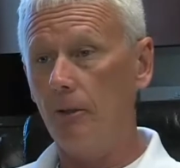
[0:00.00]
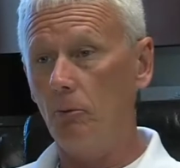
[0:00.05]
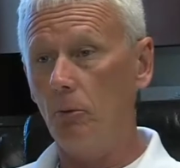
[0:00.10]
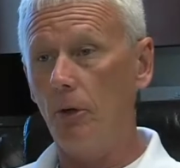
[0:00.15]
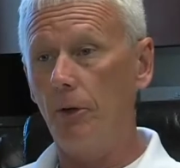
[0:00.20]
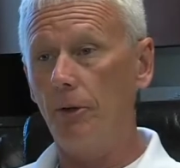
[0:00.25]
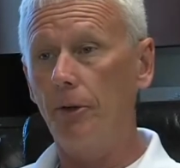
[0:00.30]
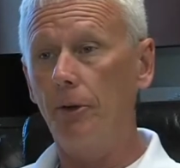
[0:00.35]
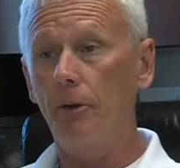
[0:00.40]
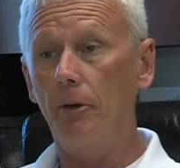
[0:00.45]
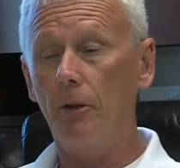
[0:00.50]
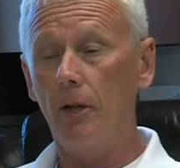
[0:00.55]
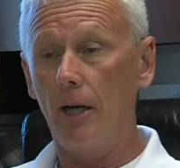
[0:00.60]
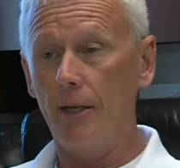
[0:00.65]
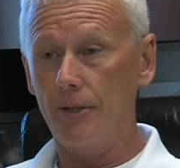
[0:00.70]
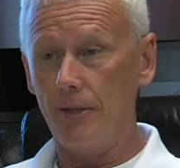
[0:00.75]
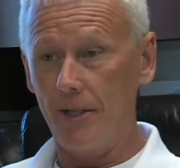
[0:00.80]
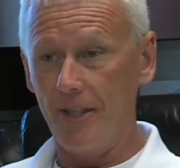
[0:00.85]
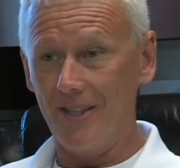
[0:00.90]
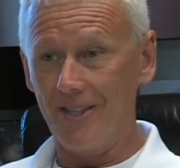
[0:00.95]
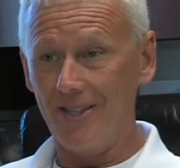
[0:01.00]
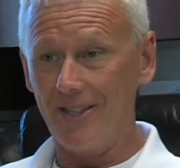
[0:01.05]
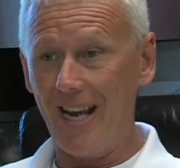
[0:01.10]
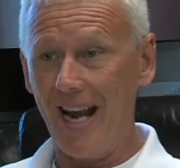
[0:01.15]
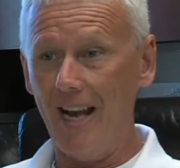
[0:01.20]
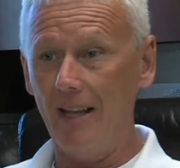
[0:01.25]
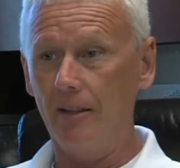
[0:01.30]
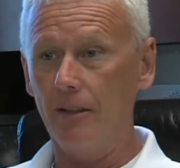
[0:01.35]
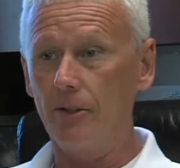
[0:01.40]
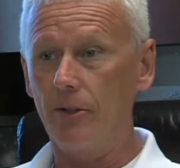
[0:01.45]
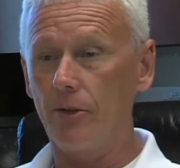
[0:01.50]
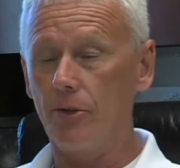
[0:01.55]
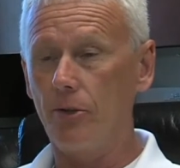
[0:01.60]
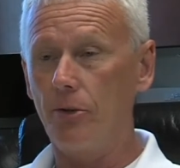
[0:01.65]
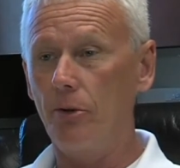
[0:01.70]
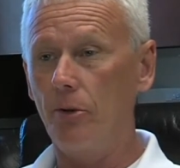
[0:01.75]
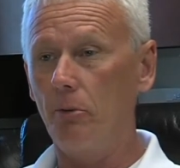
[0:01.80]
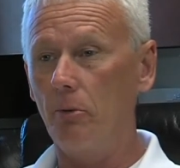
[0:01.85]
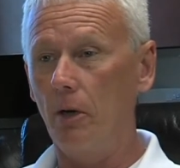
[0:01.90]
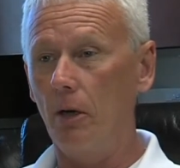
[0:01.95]
we're utilizing his talents
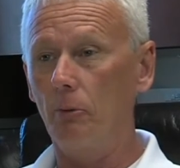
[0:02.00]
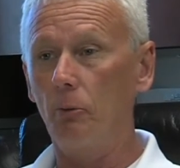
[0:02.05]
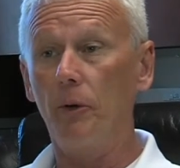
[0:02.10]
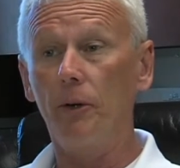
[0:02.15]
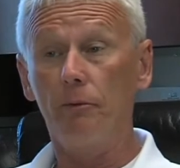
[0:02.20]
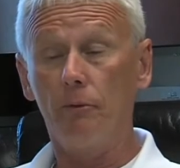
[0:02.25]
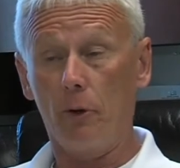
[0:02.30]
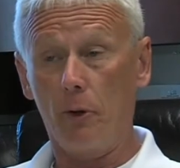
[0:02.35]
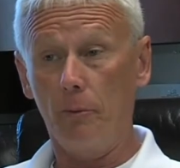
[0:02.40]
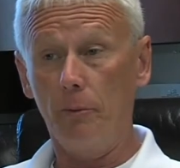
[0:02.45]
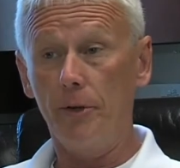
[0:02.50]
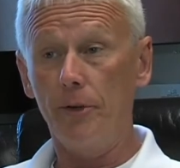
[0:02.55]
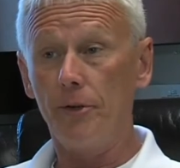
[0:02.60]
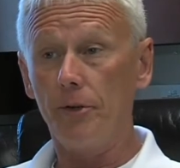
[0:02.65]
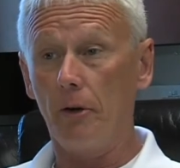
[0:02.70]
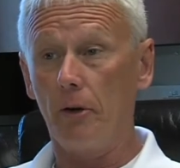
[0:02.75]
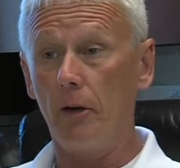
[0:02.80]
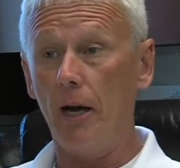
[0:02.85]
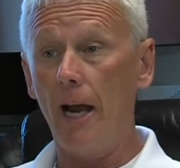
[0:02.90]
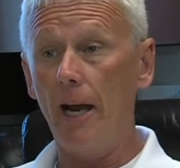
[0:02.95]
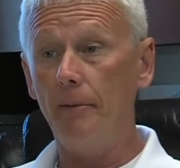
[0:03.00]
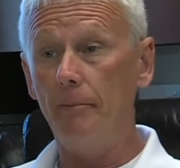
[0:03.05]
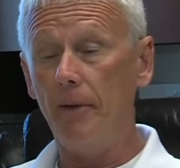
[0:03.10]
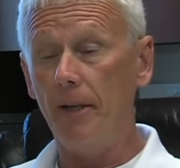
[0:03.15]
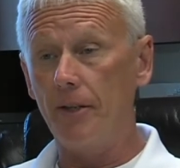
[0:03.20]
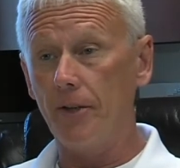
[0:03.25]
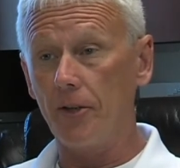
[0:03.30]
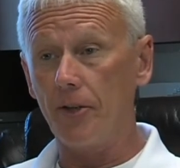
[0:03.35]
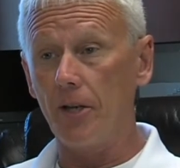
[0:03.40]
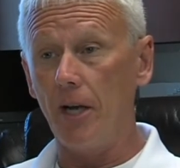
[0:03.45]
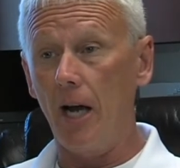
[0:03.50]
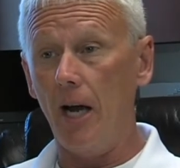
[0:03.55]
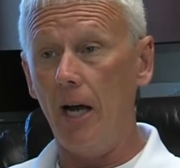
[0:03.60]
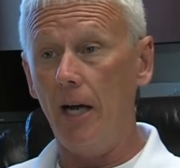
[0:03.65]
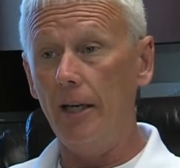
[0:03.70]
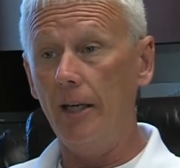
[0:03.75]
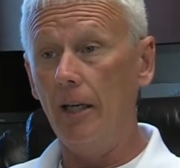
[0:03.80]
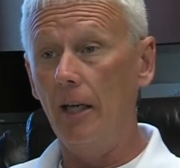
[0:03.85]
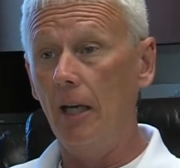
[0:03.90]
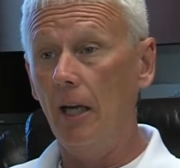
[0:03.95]
to uh, refurbish our admin
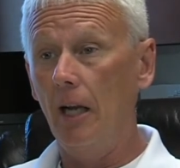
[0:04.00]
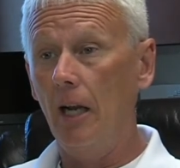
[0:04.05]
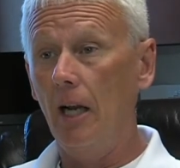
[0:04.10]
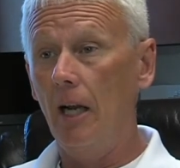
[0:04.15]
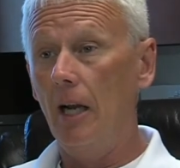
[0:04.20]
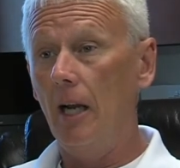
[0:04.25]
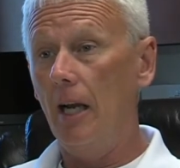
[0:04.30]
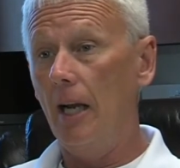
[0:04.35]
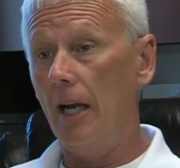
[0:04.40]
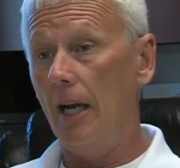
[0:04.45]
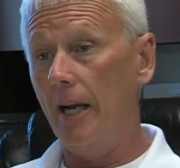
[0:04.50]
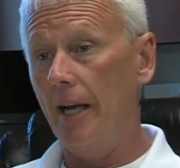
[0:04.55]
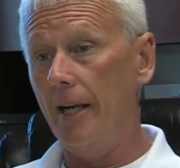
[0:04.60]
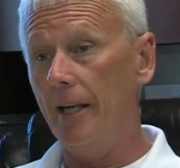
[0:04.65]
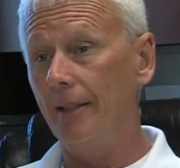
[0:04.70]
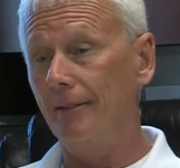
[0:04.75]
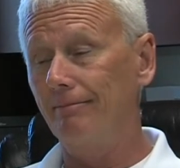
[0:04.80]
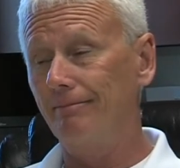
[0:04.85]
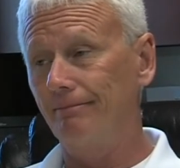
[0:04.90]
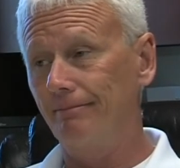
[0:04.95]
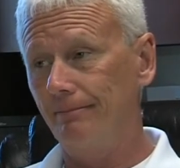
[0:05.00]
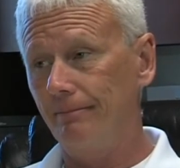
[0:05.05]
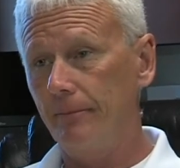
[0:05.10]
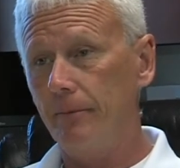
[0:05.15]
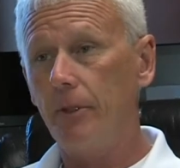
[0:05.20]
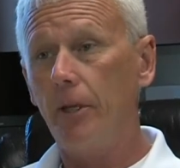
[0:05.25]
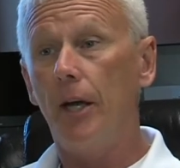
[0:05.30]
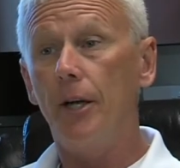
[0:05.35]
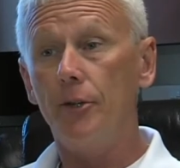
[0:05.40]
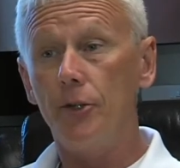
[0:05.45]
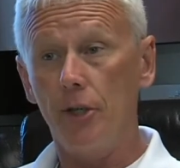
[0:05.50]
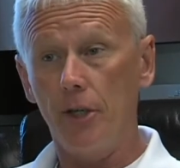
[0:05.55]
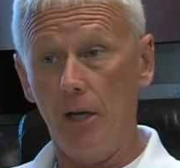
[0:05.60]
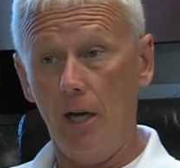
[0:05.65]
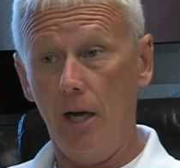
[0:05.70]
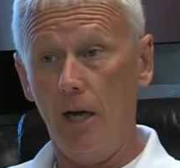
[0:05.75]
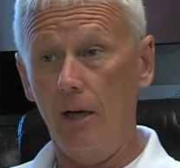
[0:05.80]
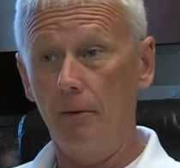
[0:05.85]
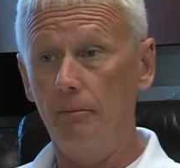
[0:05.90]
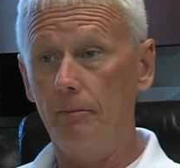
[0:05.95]
side and touching
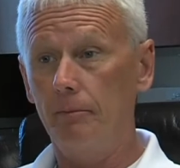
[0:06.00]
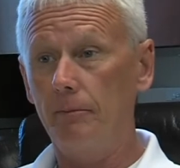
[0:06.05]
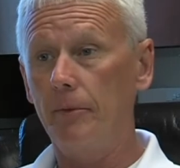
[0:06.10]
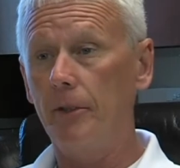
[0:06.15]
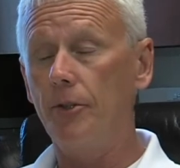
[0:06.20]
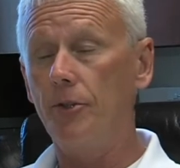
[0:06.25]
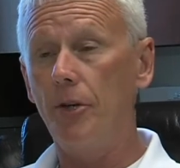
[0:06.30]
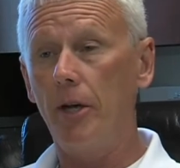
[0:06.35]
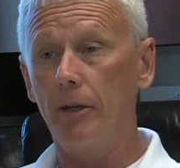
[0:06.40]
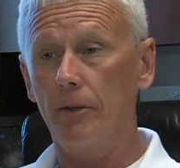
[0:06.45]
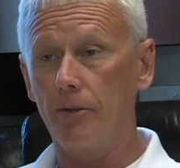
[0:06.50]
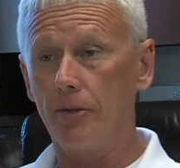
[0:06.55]
up the jail